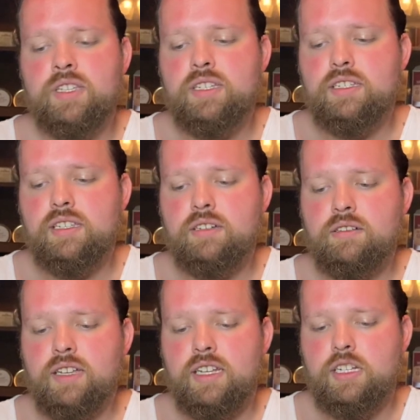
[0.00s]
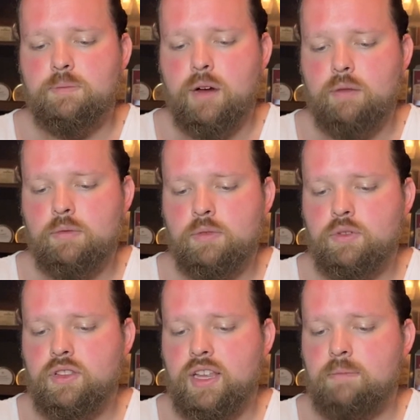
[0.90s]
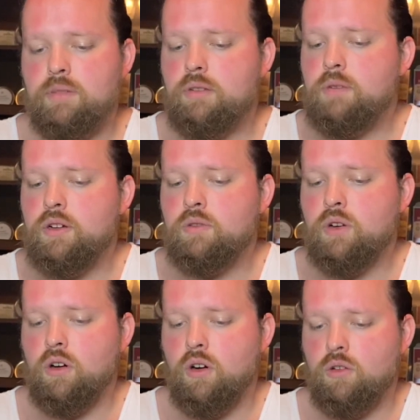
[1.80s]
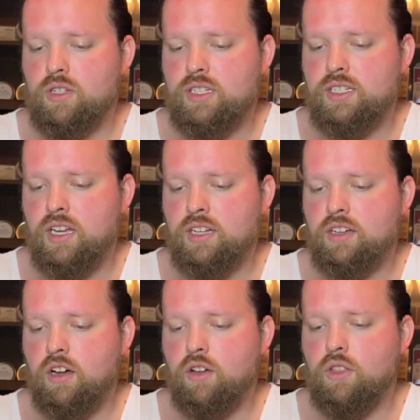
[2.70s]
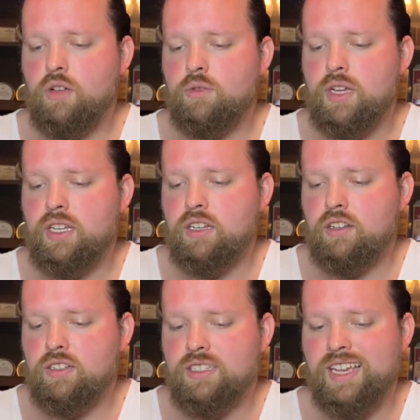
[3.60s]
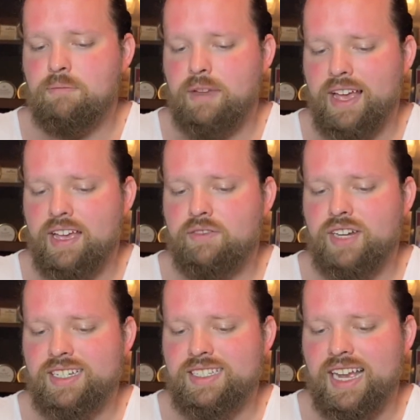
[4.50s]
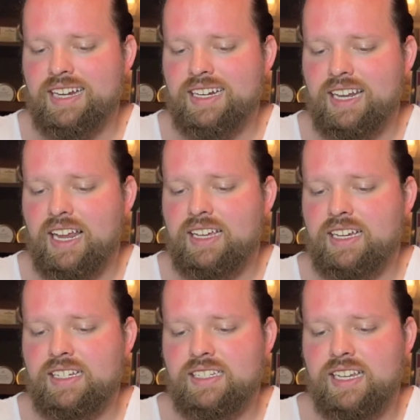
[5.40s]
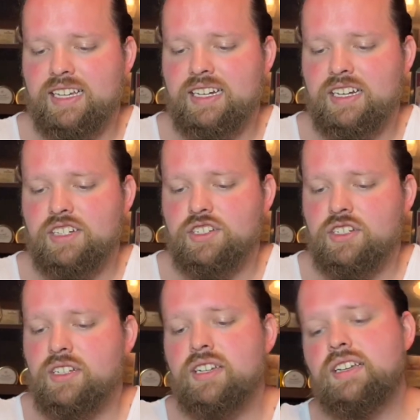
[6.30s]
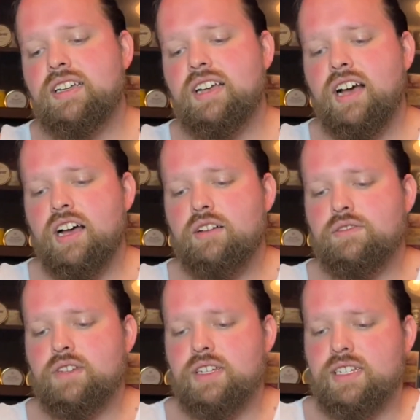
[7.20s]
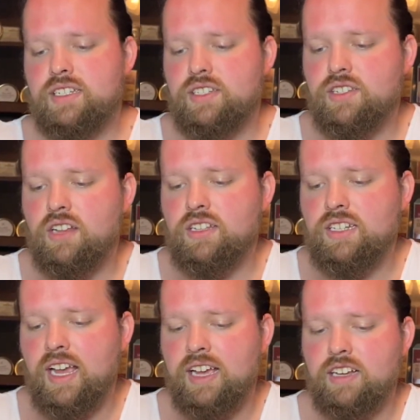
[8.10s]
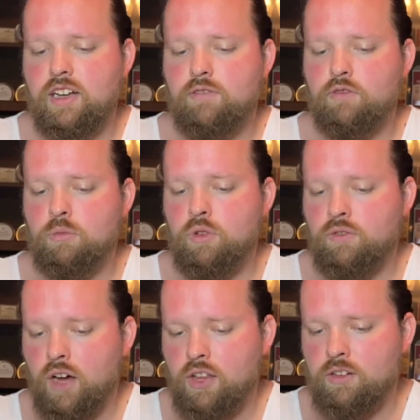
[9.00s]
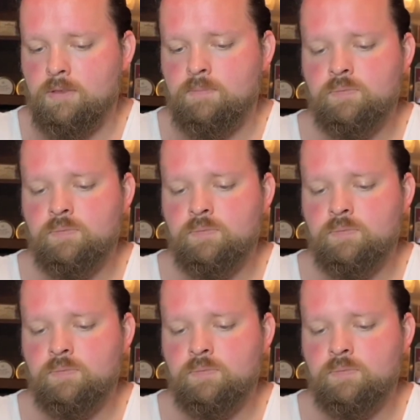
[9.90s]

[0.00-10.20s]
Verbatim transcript: Still, it is probable that Bilbo, her only son, although he looked and behaved exactly like a second edition of his solid and comfortable father,